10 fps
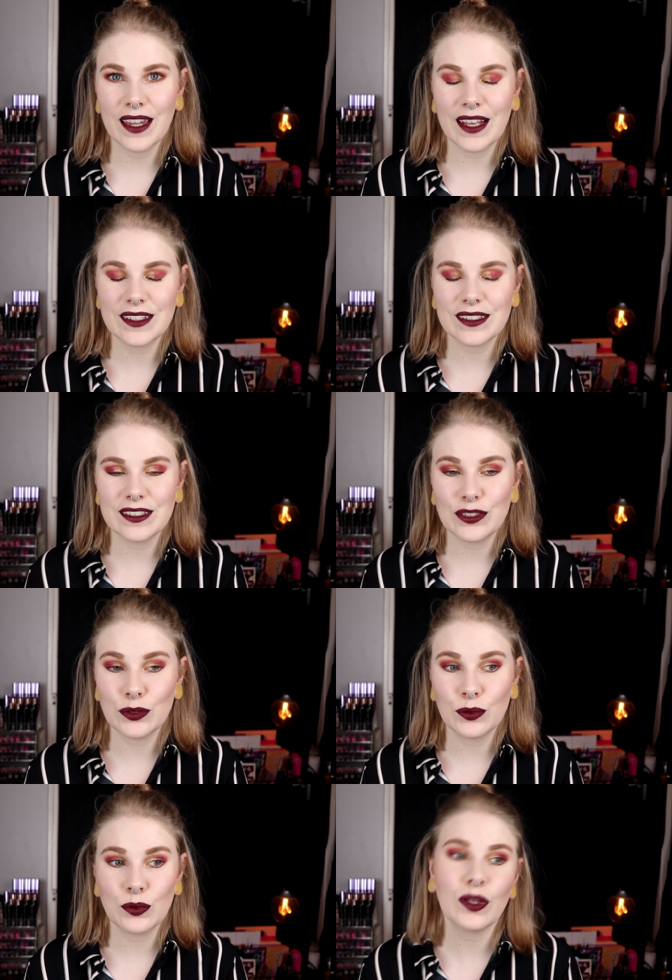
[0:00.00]
like
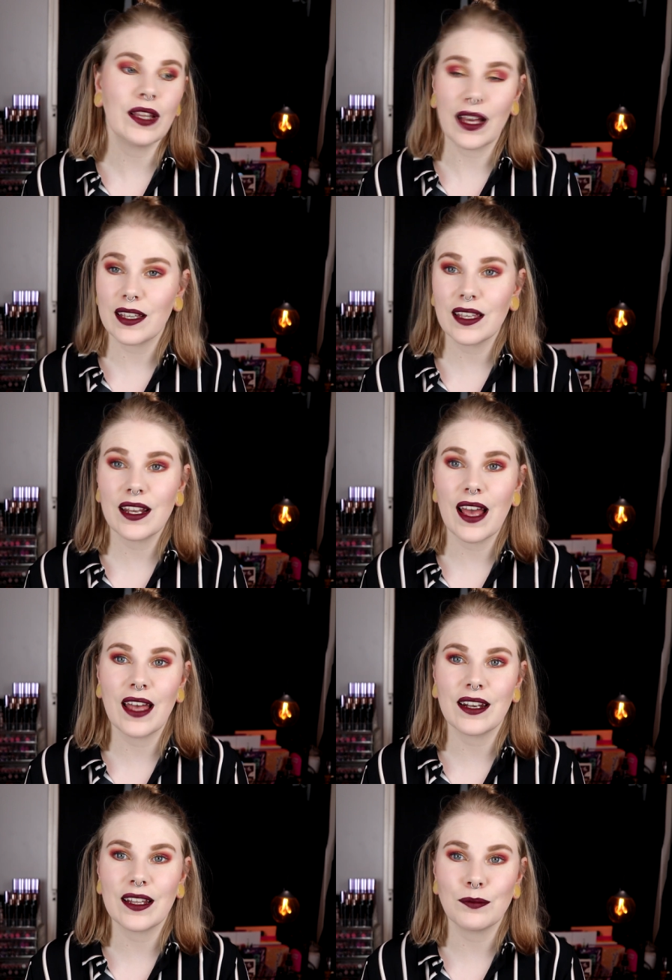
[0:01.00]
you like it
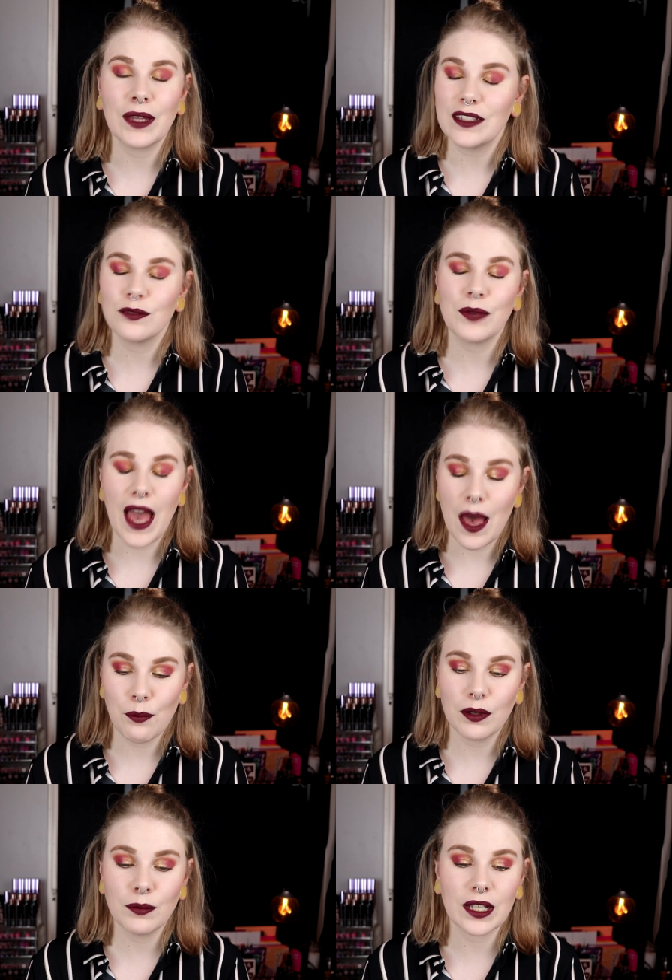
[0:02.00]
and that makes me
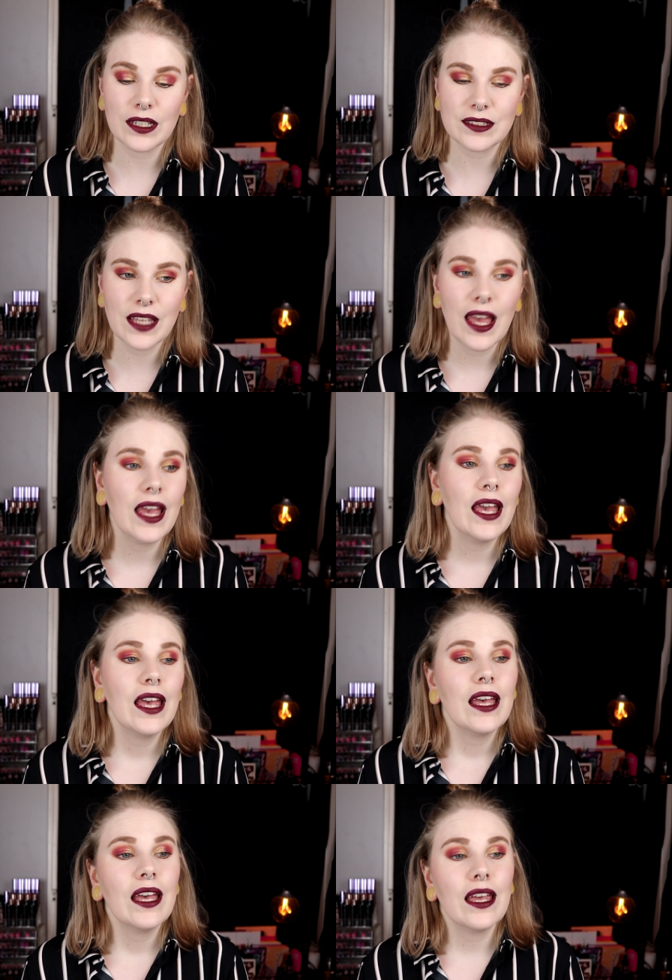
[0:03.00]
happy because
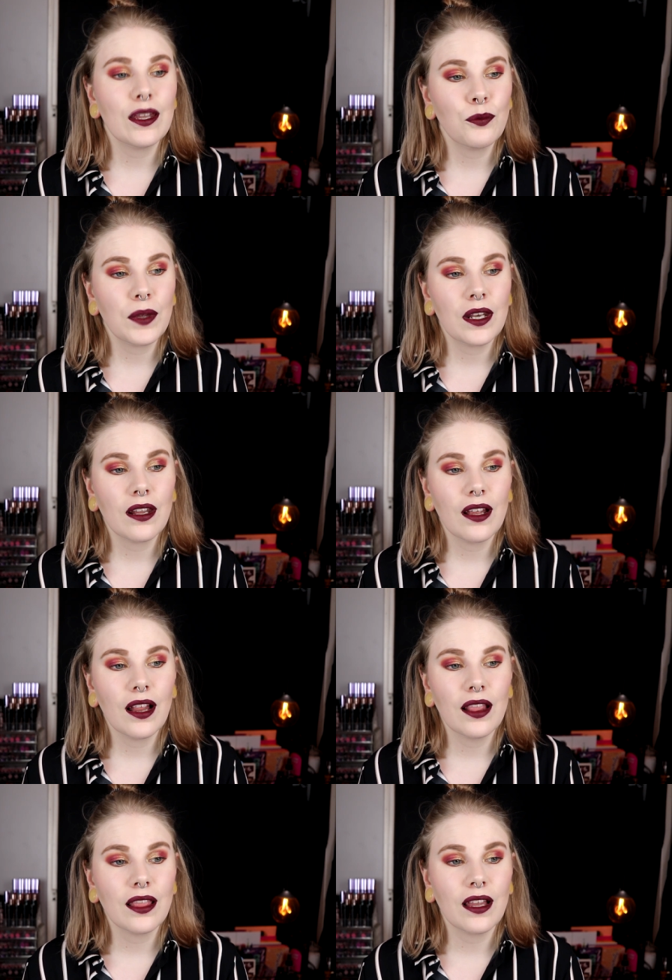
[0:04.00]
it's been
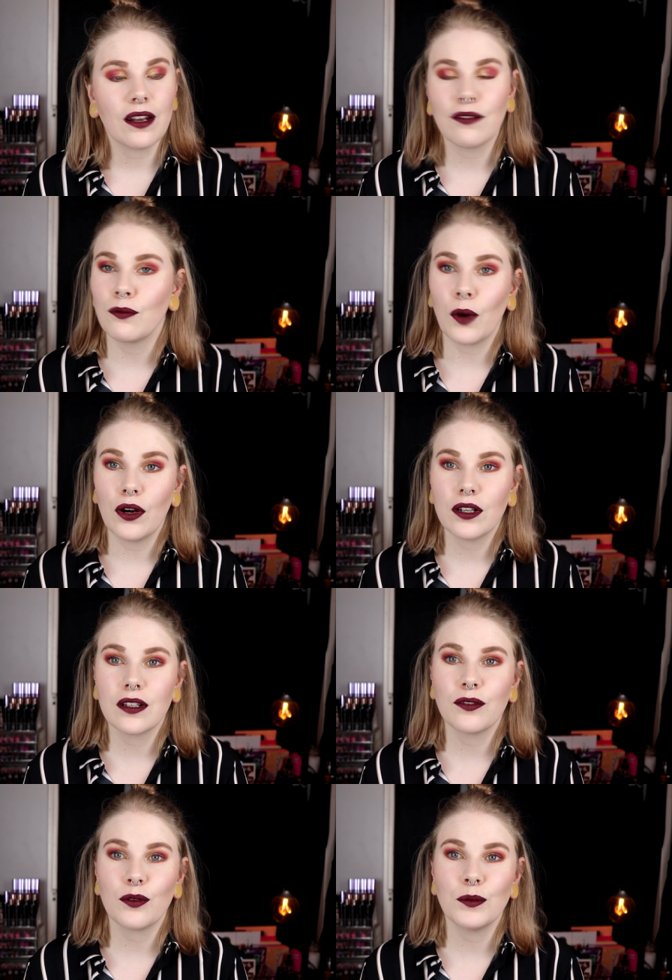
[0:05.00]
a lot of
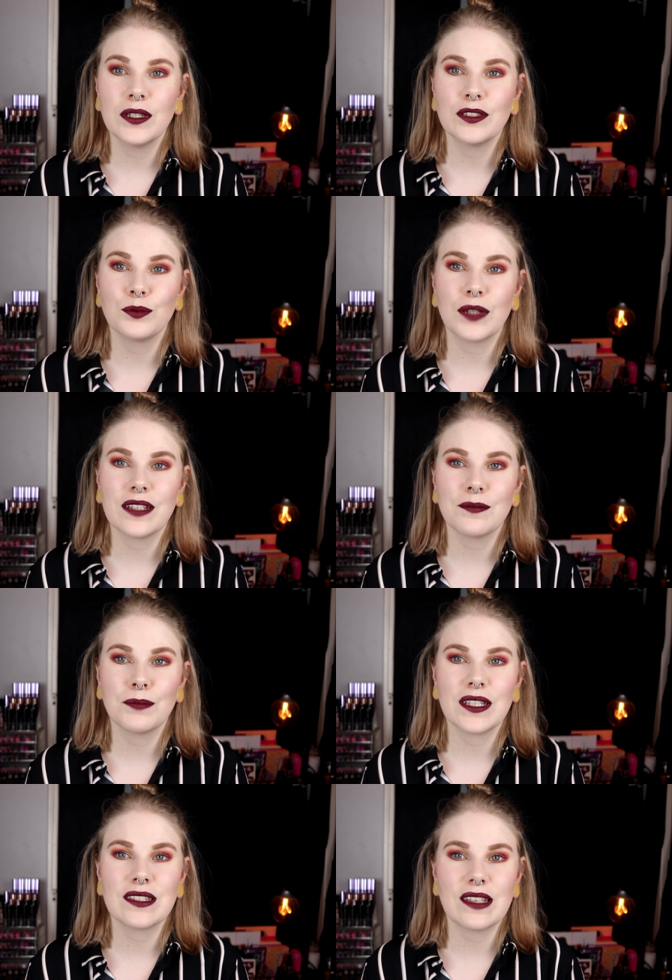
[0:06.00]
work for me to put up
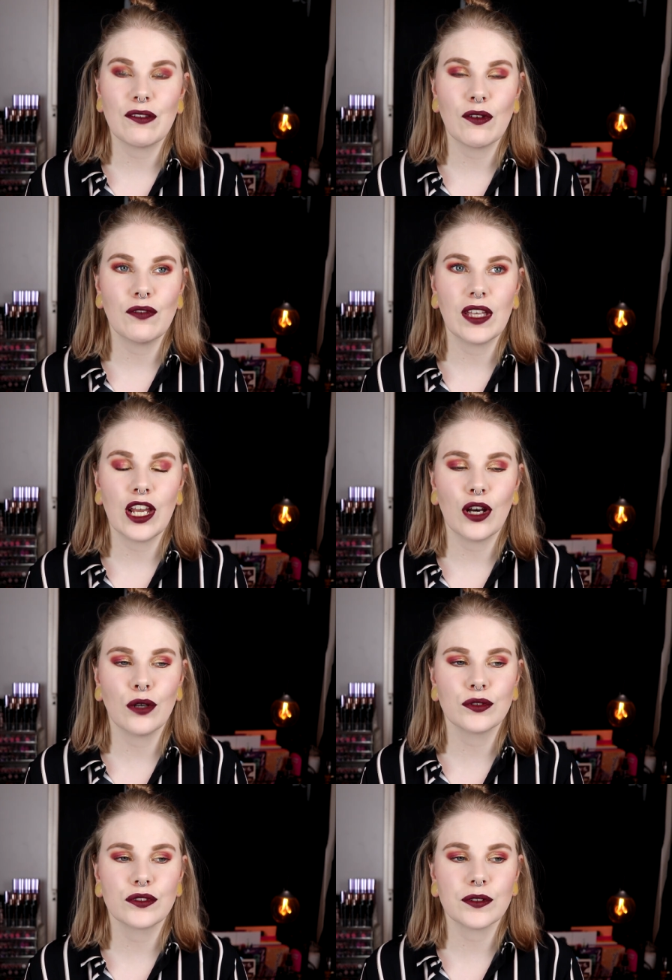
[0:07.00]
seven
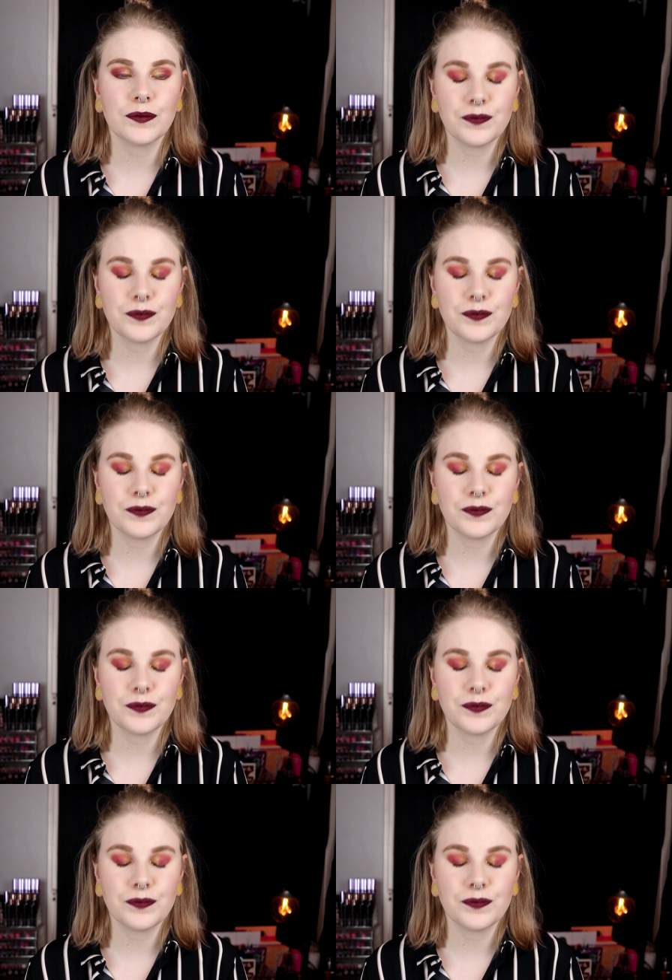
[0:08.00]
videos